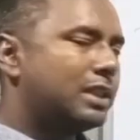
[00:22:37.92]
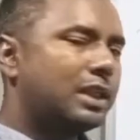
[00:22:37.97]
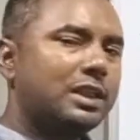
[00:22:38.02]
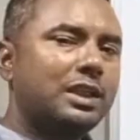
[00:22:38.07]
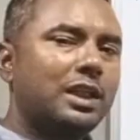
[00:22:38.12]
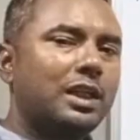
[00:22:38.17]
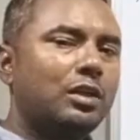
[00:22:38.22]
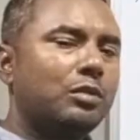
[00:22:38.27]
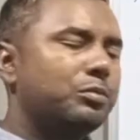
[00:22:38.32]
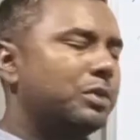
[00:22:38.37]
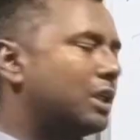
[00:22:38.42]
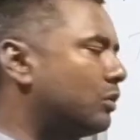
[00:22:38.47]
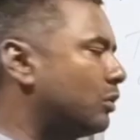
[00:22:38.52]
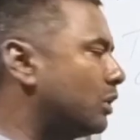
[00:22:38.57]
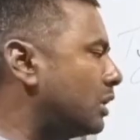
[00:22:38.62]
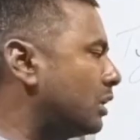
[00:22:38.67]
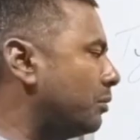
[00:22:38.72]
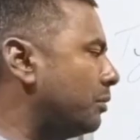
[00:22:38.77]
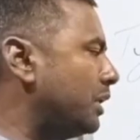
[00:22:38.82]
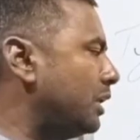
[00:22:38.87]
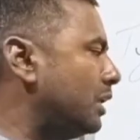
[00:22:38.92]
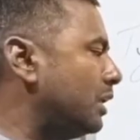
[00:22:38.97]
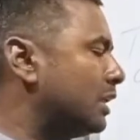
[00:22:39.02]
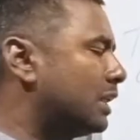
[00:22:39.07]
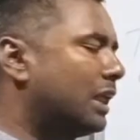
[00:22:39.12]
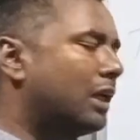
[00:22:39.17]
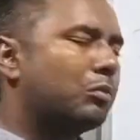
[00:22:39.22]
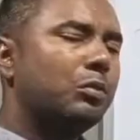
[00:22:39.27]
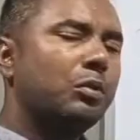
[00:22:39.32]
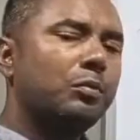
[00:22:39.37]
So as a result of that, what
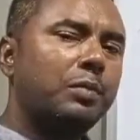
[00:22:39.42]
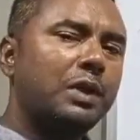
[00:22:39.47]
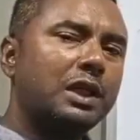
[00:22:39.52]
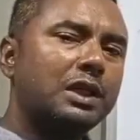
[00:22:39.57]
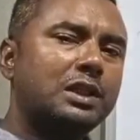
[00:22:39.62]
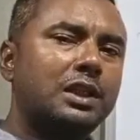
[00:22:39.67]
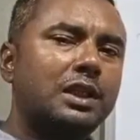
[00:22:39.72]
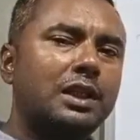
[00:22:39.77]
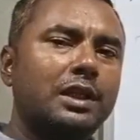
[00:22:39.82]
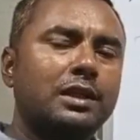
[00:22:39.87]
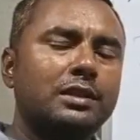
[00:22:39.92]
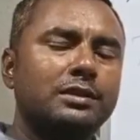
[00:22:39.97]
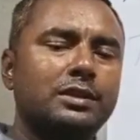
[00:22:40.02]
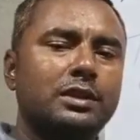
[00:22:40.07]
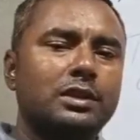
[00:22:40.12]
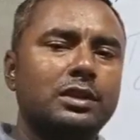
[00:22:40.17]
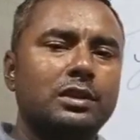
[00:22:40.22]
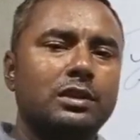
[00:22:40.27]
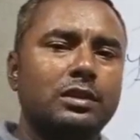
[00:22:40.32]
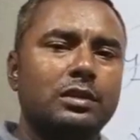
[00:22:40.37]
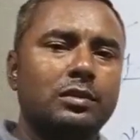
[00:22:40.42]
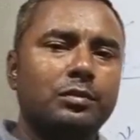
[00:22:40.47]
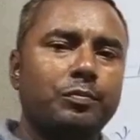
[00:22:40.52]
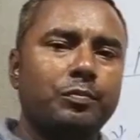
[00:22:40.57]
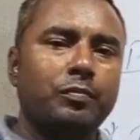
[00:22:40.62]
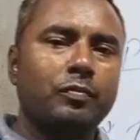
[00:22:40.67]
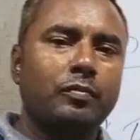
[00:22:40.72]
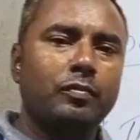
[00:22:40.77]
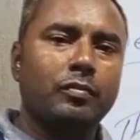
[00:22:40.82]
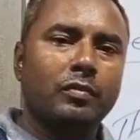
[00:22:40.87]
happens? Thermoplastics
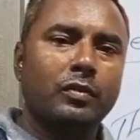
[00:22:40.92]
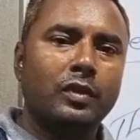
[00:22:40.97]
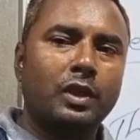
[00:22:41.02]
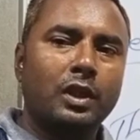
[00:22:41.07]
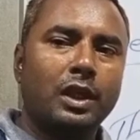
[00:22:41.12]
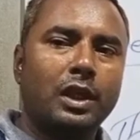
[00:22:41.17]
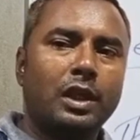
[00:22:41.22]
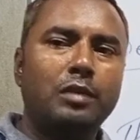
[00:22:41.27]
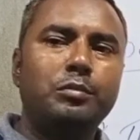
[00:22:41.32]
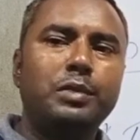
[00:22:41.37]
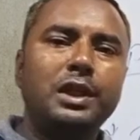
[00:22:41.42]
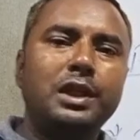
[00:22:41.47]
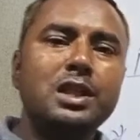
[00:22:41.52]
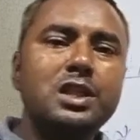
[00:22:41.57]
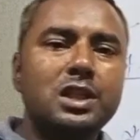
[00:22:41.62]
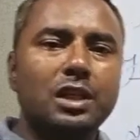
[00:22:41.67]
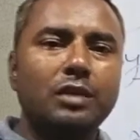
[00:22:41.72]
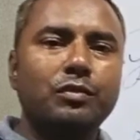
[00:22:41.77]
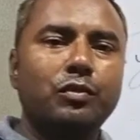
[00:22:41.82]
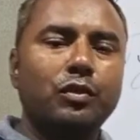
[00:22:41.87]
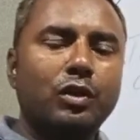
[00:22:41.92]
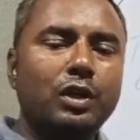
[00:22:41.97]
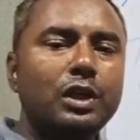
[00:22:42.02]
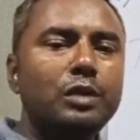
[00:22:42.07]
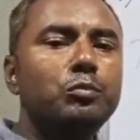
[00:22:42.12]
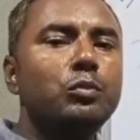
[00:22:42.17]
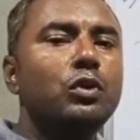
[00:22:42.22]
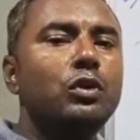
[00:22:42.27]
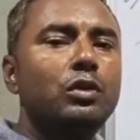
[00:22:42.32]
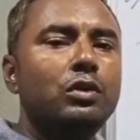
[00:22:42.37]
can be
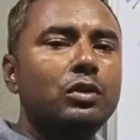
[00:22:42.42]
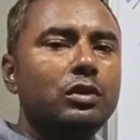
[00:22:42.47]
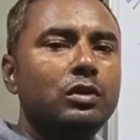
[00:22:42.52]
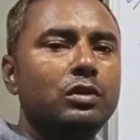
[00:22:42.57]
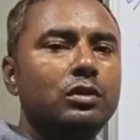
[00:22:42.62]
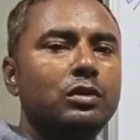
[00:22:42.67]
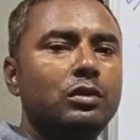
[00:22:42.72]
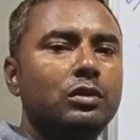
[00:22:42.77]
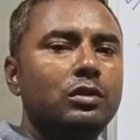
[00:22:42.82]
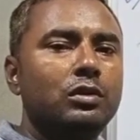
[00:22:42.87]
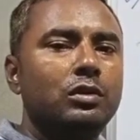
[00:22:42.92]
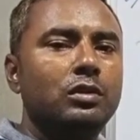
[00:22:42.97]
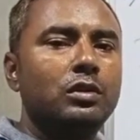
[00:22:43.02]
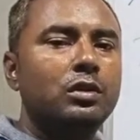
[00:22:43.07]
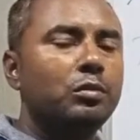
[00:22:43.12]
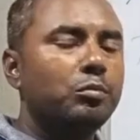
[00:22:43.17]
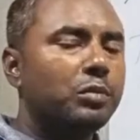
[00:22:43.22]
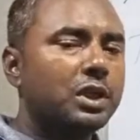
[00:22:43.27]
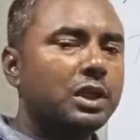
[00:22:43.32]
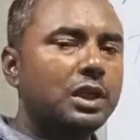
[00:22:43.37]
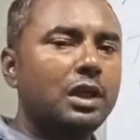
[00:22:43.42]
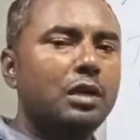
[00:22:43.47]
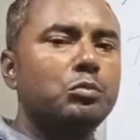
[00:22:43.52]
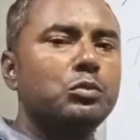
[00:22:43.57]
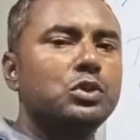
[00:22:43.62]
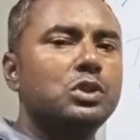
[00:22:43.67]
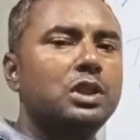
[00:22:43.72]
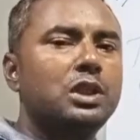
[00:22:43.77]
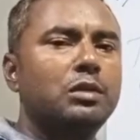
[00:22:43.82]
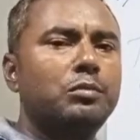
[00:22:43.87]
reshaped or removed,
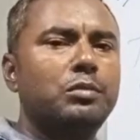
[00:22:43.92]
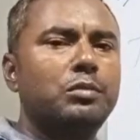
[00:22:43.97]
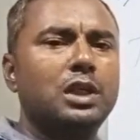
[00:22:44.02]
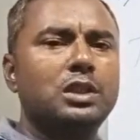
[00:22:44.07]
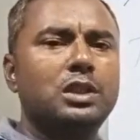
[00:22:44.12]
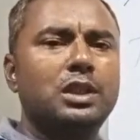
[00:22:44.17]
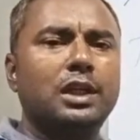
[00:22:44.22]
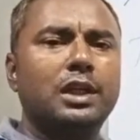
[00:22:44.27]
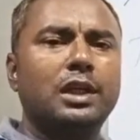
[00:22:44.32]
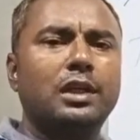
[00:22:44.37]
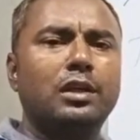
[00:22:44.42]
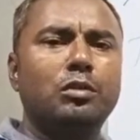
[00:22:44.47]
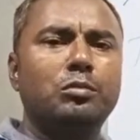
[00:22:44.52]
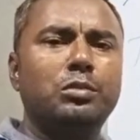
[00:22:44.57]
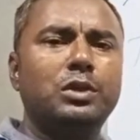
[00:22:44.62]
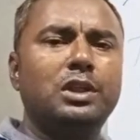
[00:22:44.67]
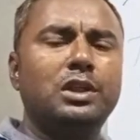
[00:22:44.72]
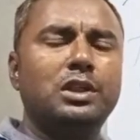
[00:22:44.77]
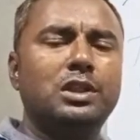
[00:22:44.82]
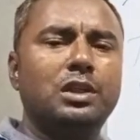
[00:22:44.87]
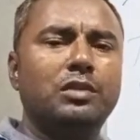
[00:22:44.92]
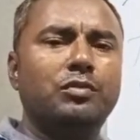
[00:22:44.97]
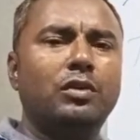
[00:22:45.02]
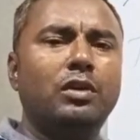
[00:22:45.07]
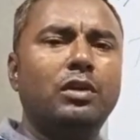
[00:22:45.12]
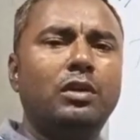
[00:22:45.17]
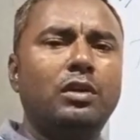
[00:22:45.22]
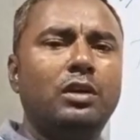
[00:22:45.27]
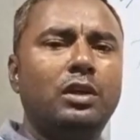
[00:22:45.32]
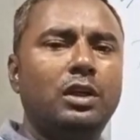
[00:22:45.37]
but thermosetting plastic cannot be
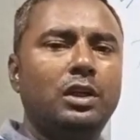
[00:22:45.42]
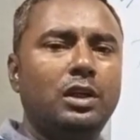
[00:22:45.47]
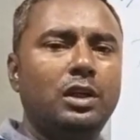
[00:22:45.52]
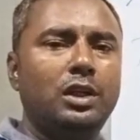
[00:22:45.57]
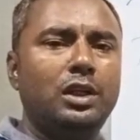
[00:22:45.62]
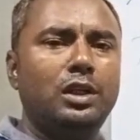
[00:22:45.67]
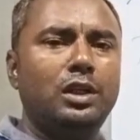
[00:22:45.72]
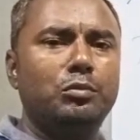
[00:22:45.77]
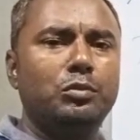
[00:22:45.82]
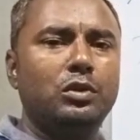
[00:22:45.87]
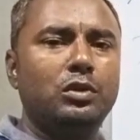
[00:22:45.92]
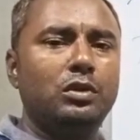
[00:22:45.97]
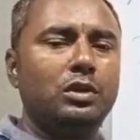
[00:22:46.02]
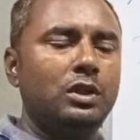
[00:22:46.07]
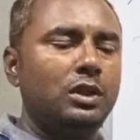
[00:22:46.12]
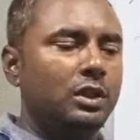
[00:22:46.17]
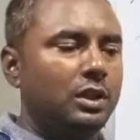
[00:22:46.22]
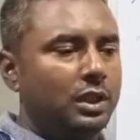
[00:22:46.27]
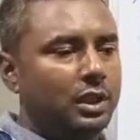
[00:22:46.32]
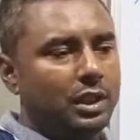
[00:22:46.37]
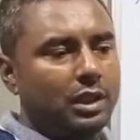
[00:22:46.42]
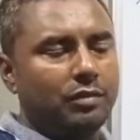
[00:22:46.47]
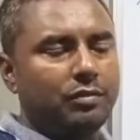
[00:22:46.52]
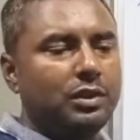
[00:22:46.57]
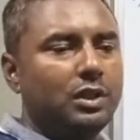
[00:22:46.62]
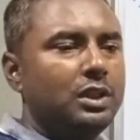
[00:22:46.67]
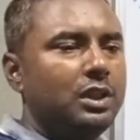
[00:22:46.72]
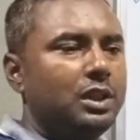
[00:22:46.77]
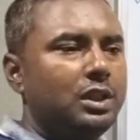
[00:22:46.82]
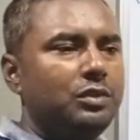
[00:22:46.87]
reshaped or removed.
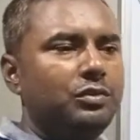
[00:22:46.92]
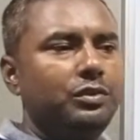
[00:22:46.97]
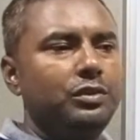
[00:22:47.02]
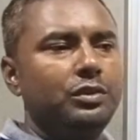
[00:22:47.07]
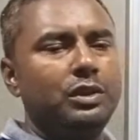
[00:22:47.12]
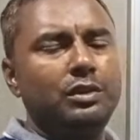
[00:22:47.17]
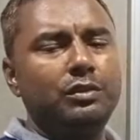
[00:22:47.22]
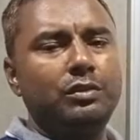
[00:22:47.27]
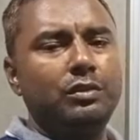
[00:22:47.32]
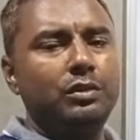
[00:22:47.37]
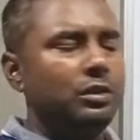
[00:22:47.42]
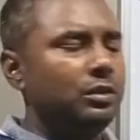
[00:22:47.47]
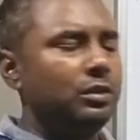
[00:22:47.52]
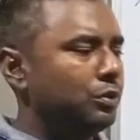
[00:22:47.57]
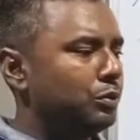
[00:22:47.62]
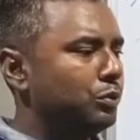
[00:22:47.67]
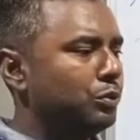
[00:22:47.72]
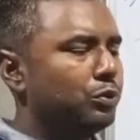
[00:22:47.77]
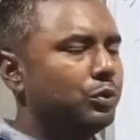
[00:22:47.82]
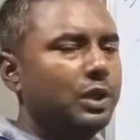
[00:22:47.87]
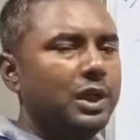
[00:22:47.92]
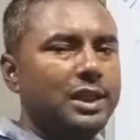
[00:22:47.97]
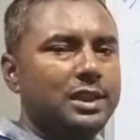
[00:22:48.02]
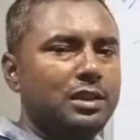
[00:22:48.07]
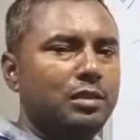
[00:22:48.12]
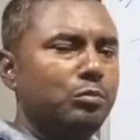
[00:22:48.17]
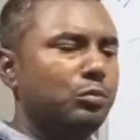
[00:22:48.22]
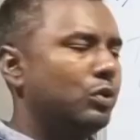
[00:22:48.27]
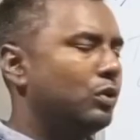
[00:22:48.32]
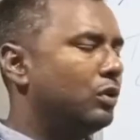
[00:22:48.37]
And after that, if you give two
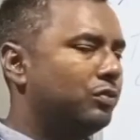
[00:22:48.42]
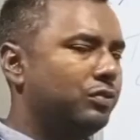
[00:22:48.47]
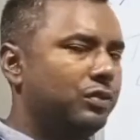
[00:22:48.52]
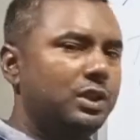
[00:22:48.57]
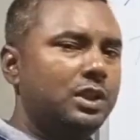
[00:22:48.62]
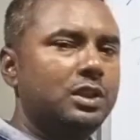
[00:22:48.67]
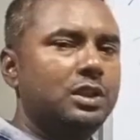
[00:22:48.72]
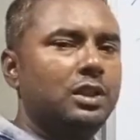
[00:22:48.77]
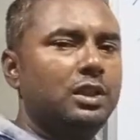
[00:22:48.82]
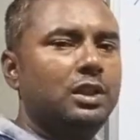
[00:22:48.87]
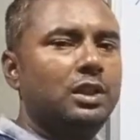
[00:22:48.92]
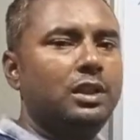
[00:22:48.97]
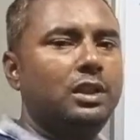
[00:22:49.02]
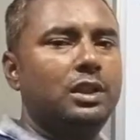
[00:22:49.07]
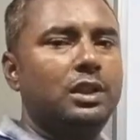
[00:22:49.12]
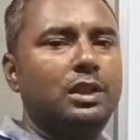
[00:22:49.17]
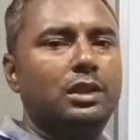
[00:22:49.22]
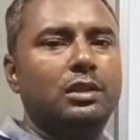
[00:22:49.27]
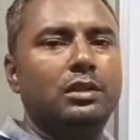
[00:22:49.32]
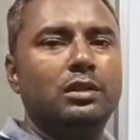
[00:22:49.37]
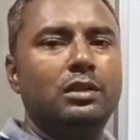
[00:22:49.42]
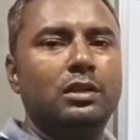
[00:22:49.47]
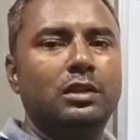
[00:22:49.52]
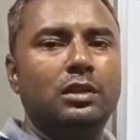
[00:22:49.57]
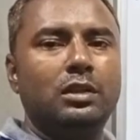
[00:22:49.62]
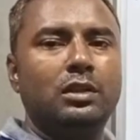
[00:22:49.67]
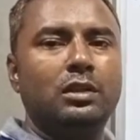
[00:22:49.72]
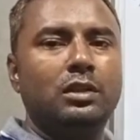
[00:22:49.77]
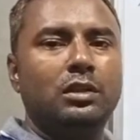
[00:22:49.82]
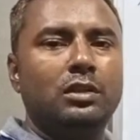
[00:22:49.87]
example of this,
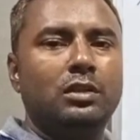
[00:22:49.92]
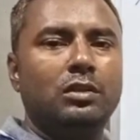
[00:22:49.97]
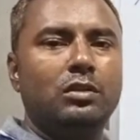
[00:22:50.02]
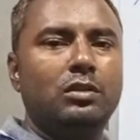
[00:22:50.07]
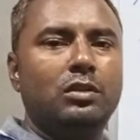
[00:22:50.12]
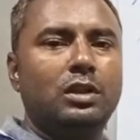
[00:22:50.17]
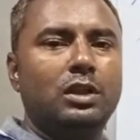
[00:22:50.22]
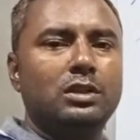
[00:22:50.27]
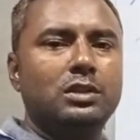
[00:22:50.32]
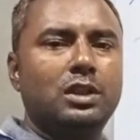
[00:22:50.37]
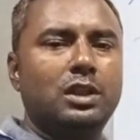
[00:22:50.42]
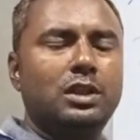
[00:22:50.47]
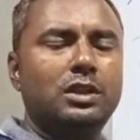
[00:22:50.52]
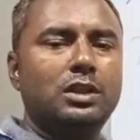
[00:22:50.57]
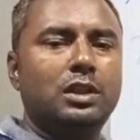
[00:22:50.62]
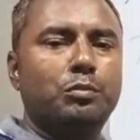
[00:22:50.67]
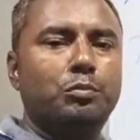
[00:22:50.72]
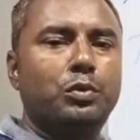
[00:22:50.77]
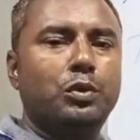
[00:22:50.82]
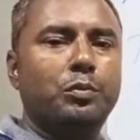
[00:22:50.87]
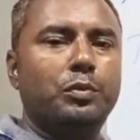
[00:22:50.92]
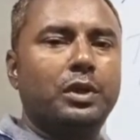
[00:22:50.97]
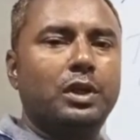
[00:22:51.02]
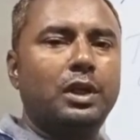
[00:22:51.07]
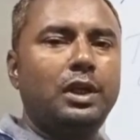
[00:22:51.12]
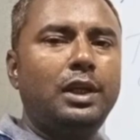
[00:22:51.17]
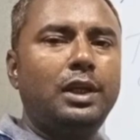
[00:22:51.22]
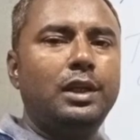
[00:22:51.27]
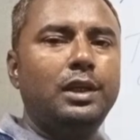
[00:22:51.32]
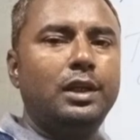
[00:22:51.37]
then the answer is
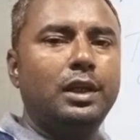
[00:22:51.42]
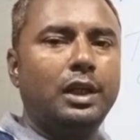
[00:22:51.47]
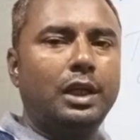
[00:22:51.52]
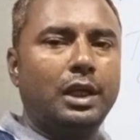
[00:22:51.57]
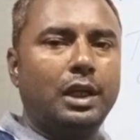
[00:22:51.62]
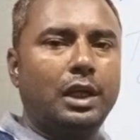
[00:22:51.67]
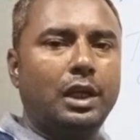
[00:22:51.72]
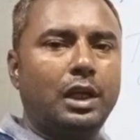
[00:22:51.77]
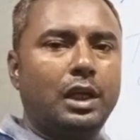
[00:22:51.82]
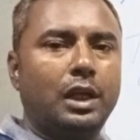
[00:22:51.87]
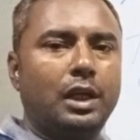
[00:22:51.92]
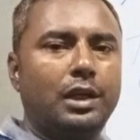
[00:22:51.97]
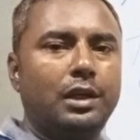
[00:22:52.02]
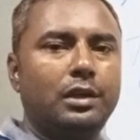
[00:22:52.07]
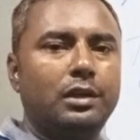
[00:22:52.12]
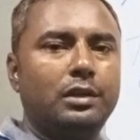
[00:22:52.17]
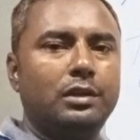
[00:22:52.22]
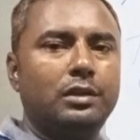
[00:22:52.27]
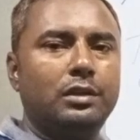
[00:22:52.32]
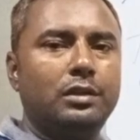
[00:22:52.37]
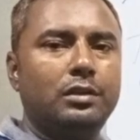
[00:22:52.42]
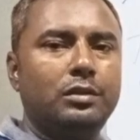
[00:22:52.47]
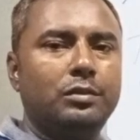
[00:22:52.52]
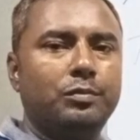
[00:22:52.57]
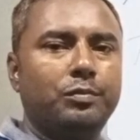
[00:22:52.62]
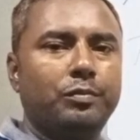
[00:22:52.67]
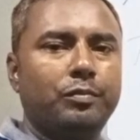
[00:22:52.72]
appropriately correct.